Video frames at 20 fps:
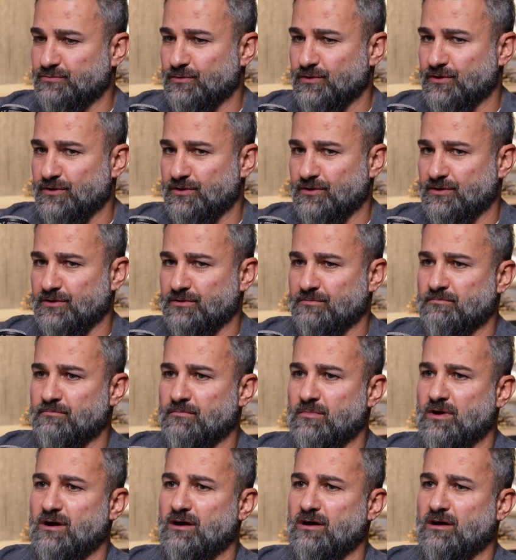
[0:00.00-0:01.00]
were
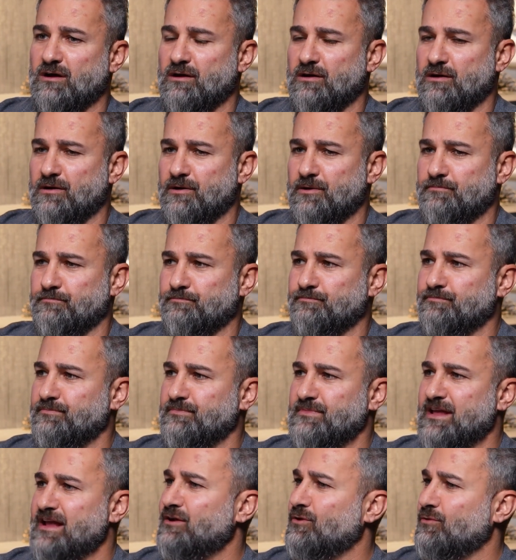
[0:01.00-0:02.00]

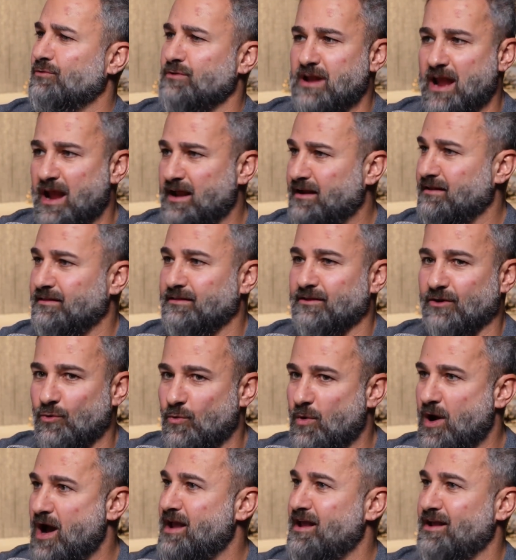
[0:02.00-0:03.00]
they created the
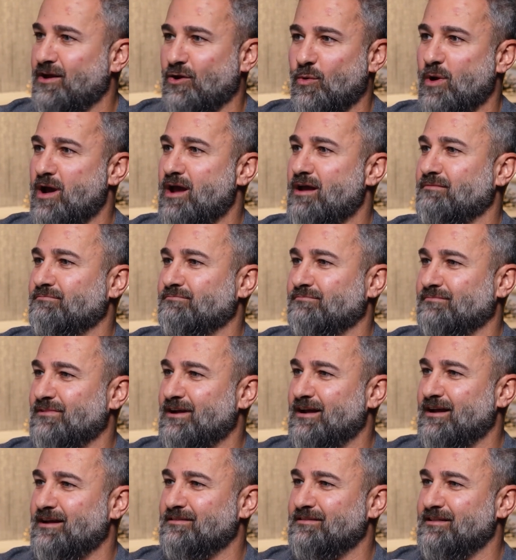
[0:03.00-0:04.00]
quiet quit,
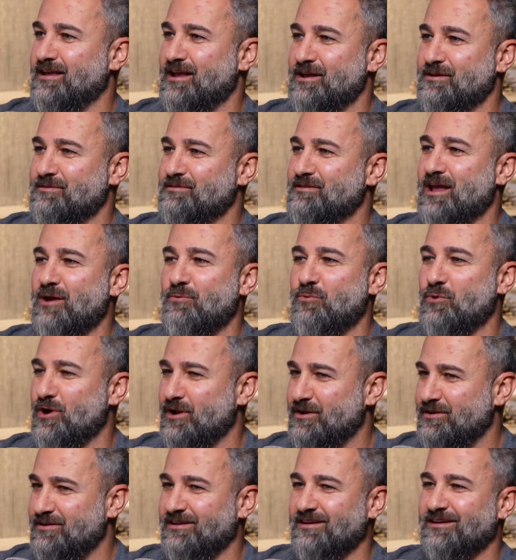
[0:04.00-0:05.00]
right? They
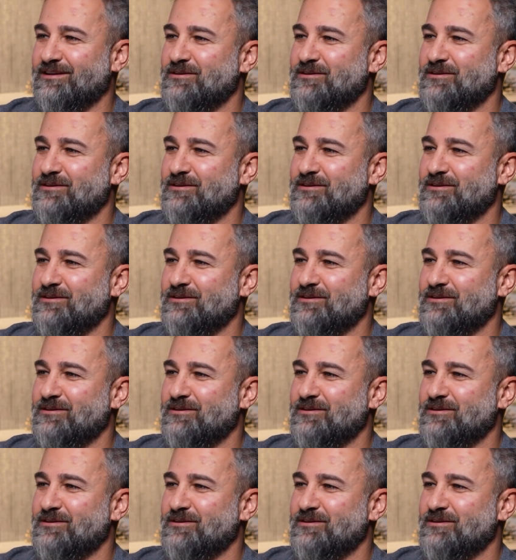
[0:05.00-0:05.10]
would